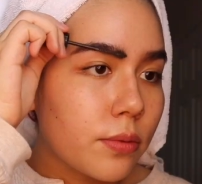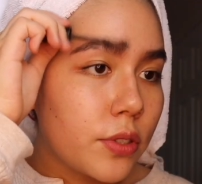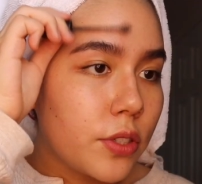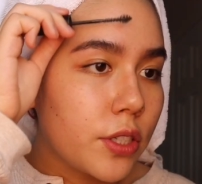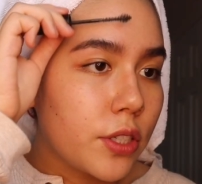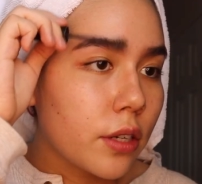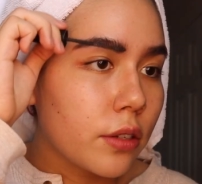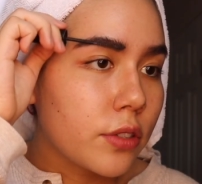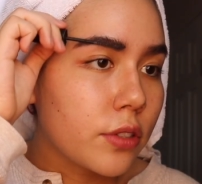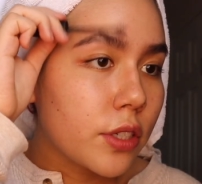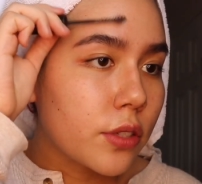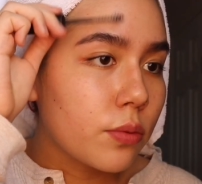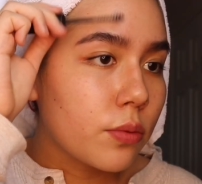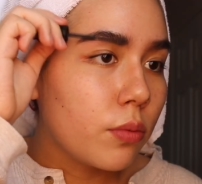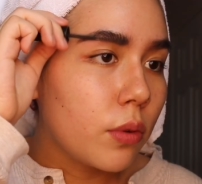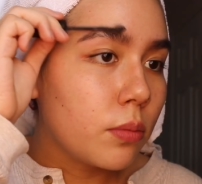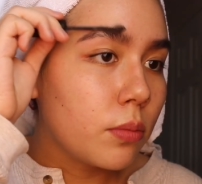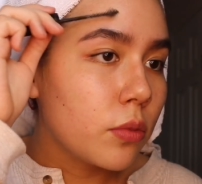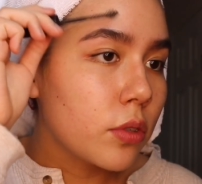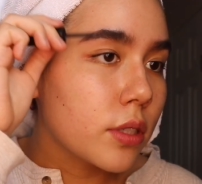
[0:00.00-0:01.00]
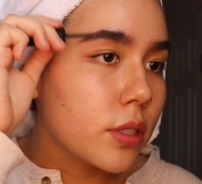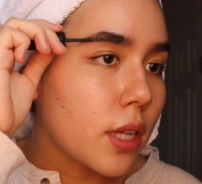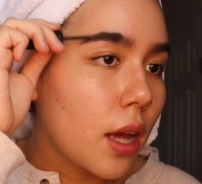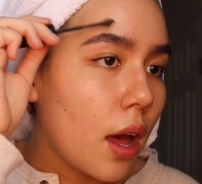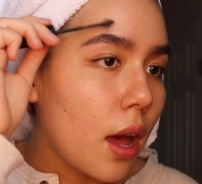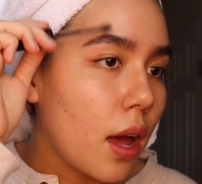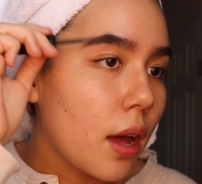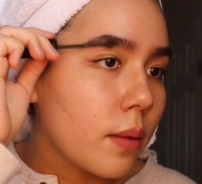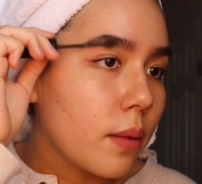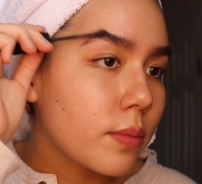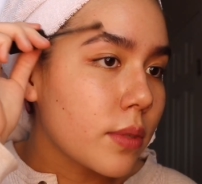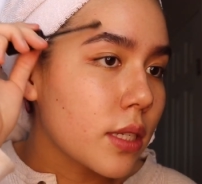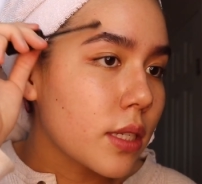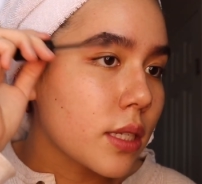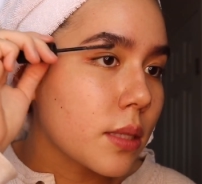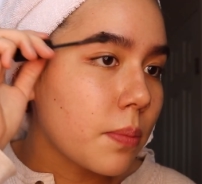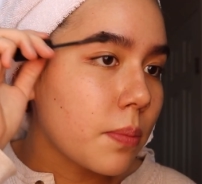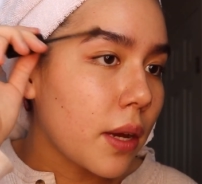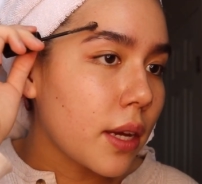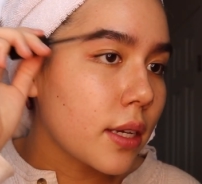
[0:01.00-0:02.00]
With gel just one more time to
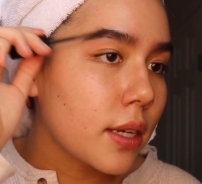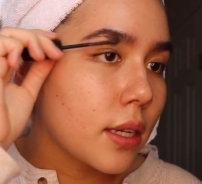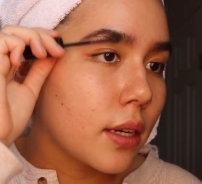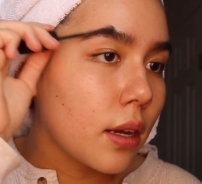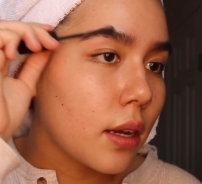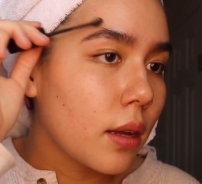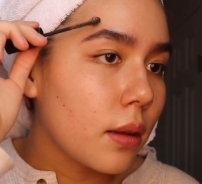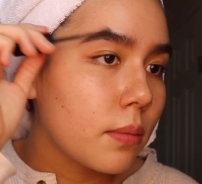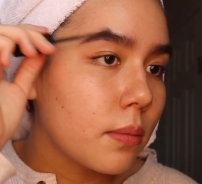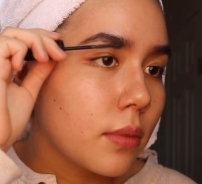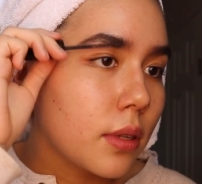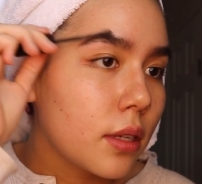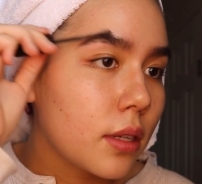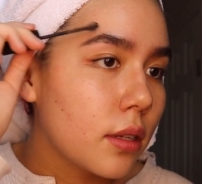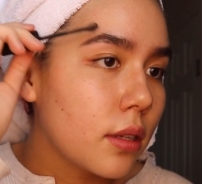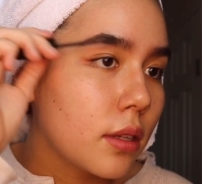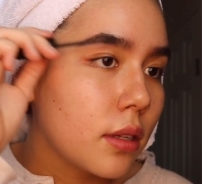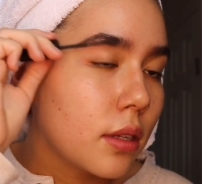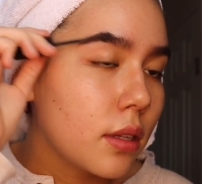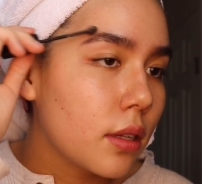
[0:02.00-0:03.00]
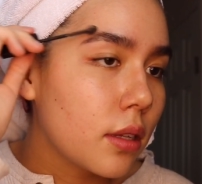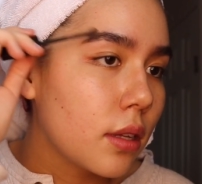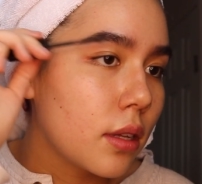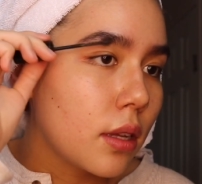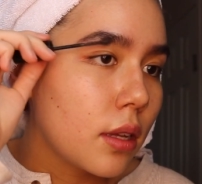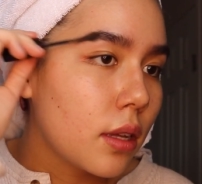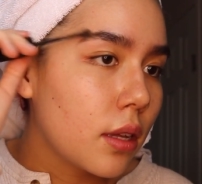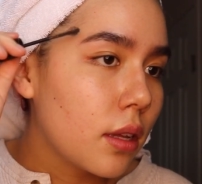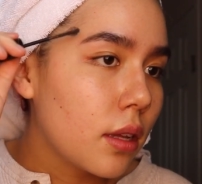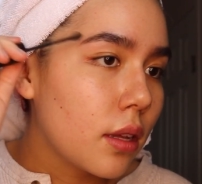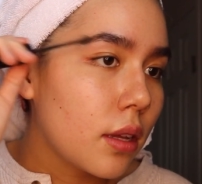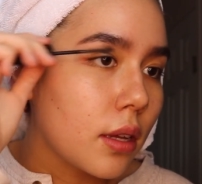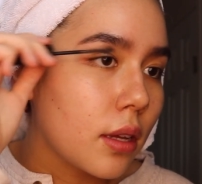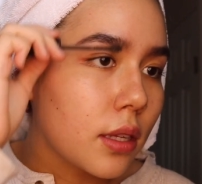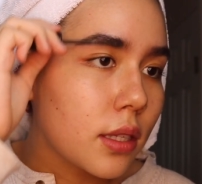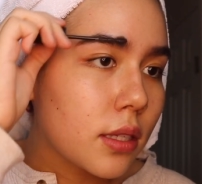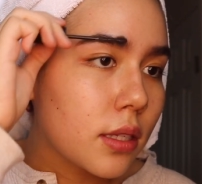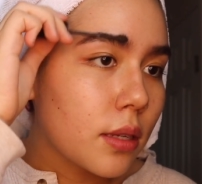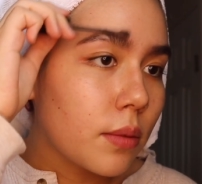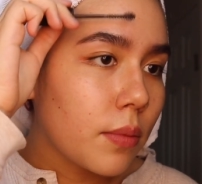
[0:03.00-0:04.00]
spike it up
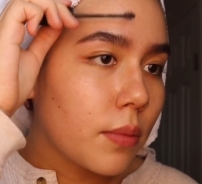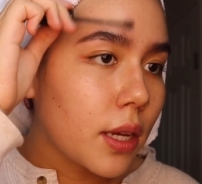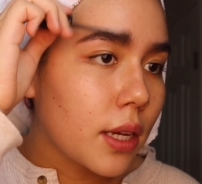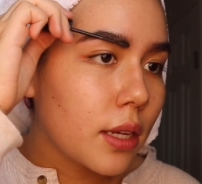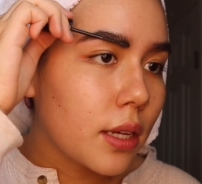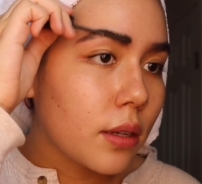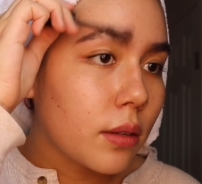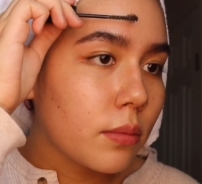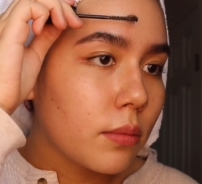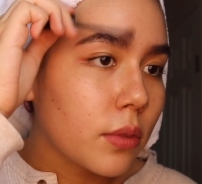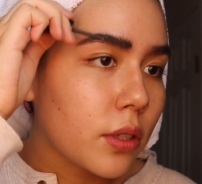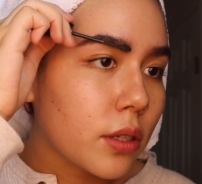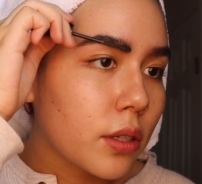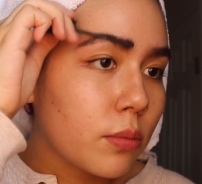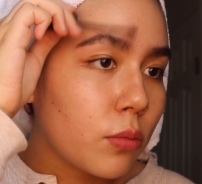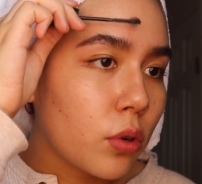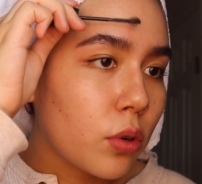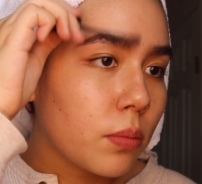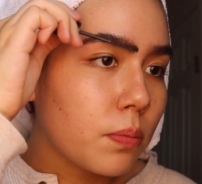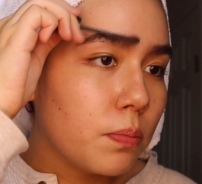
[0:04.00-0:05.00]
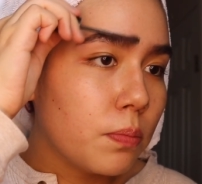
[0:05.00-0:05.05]
and to make them look more